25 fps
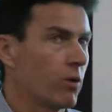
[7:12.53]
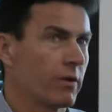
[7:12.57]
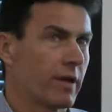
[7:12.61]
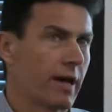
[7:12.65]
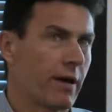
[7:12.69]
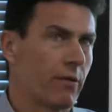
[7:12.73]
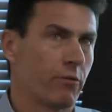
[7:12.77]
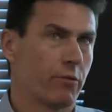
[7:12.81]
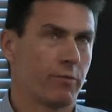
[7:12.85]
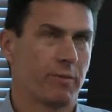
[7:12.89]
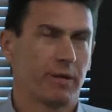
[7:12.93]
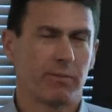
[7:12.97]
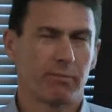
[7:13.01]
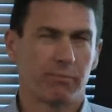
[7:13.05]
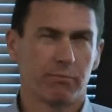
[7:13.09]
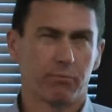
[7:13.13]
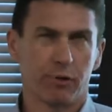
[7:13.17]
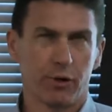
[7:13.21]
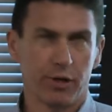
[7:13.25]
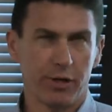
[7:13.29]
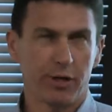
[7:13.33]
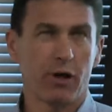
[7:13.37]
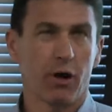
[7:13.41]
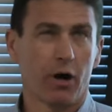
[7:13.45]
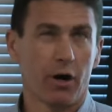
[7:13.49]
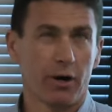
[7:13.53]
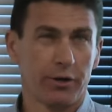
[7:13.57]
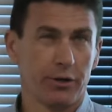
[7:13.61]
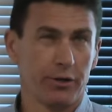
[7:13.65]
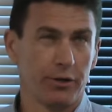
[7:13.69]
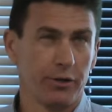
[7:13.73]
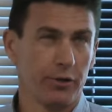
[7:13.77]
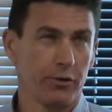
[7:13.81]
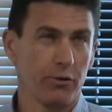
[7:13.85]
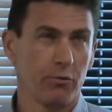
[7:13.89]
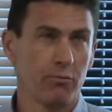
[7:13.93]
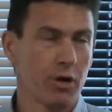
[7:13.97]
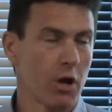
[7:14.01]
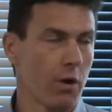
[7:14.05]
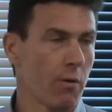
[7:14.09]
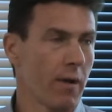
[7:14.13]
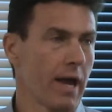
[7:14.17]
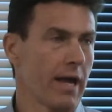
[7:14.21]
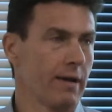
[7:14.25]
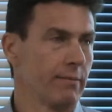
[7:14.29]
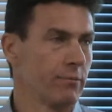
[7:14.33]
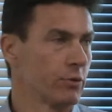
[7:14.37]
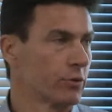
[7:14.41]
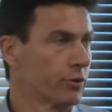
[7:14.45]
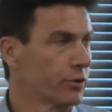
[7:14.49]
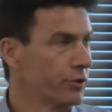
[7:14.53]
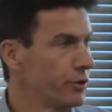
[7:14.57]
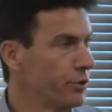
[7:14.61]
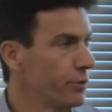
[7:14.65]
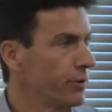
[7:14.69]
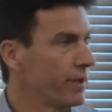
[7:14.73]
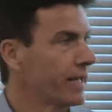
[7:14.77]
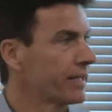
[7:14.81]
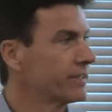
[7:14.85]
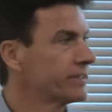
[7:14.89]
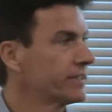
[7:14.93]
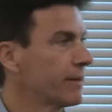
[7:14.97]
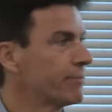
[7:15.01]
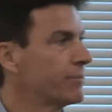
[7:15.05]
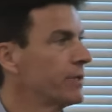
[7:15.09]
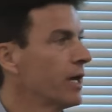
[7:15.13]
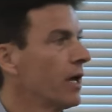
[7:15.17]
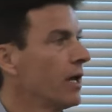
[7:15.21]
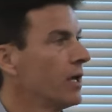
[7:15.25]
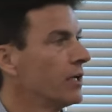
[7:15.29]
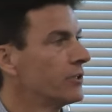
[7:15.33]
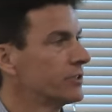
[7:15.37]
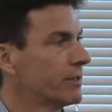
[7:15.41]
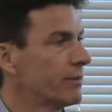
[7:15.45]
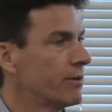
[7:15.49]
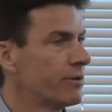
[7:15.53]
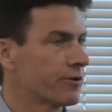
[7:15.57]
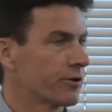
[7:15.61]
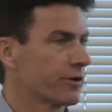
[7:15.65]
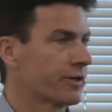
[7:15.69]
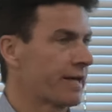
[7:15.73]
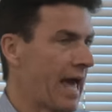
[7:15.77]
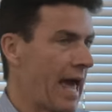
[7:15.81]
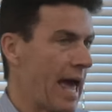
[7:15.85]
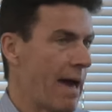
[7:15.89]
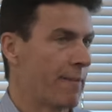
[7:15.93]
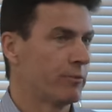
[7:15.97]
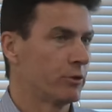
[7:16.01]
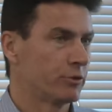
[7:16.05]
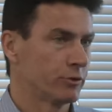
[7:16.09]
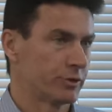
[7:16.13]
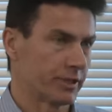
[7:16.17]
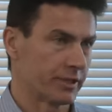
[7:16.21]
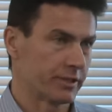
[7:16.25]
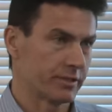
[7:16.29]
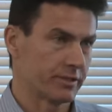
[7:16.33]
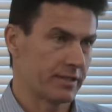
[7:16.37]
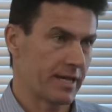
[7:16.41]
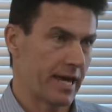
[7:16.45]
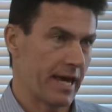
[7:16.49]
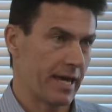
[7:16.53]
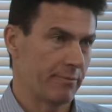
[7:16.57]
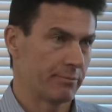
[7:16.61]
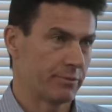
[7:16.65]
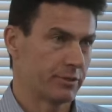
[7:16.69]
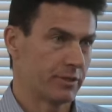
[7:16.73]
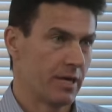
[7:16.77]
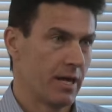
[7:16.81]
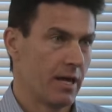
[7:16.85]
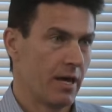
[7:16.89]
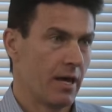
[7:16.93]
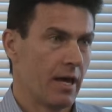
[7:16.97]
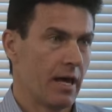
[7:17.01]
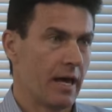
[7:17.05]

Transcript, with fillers: well, that would be pretty hard to do. No animal could do it, except some of their camels escaped.